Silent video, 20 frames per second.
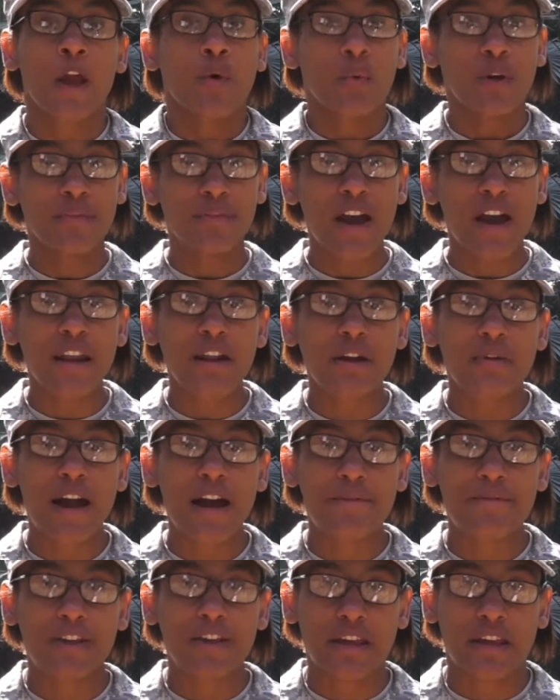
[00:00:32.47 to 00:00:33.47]
We've got a
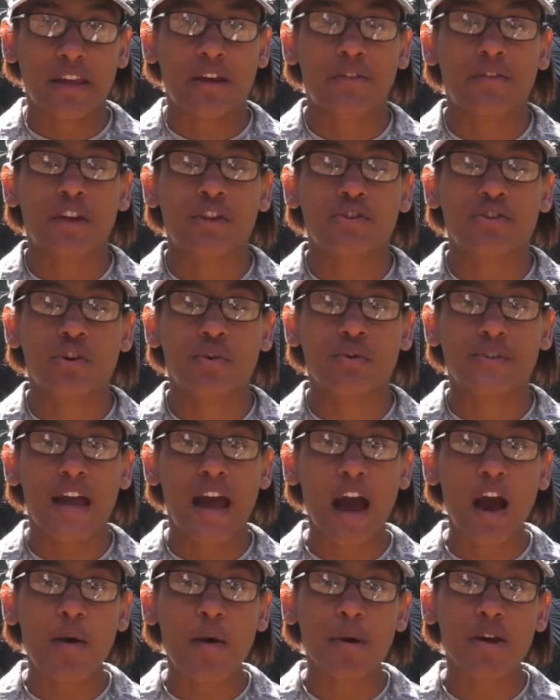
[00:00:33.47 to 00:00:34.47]
graphic here that shows
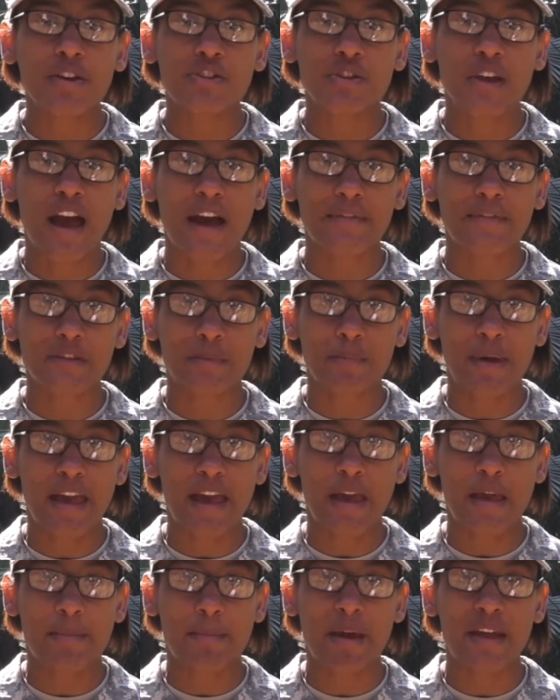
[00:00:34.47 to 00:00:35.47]
how much you have to
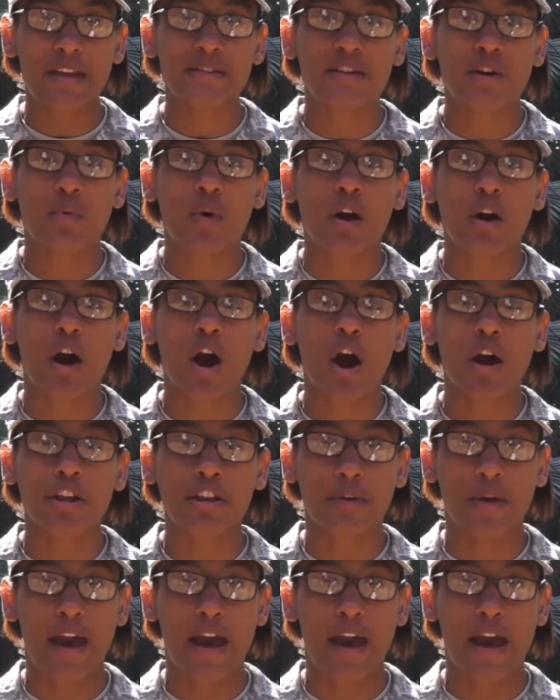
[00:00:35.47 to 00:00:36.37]
pay based on what car you